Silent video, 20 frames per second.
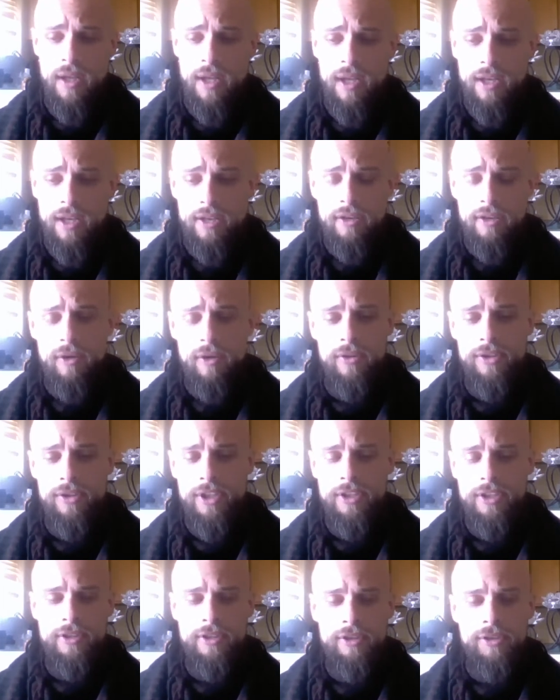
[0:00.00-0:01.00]
And in the whole
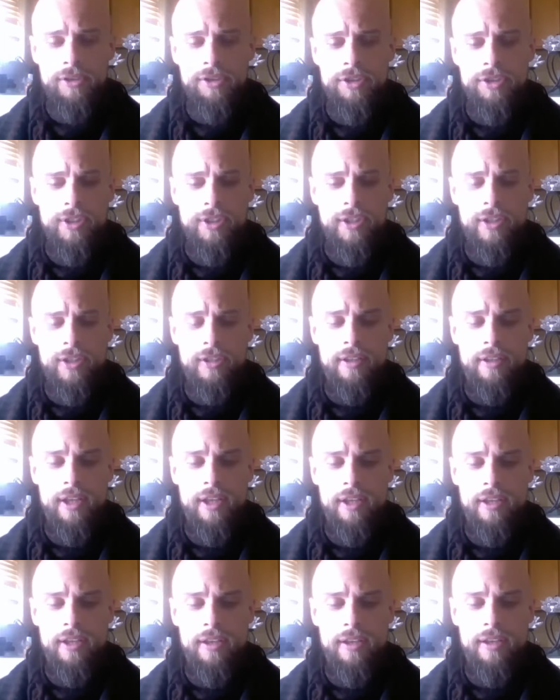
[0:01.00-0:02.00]
disillusion
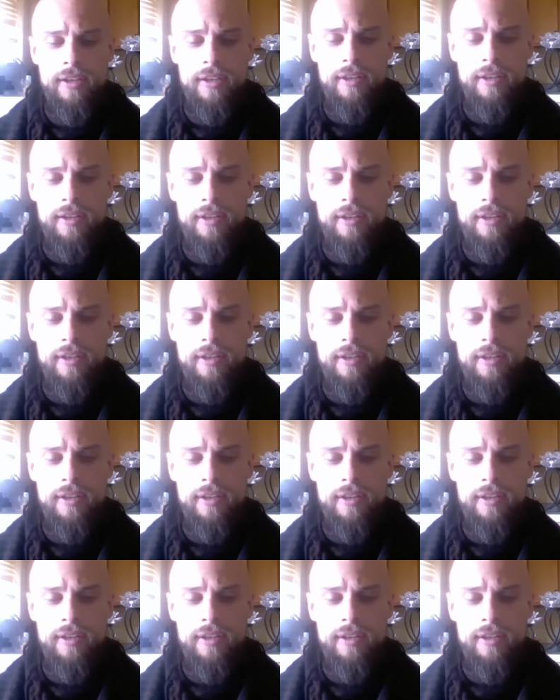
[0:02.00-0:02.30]
and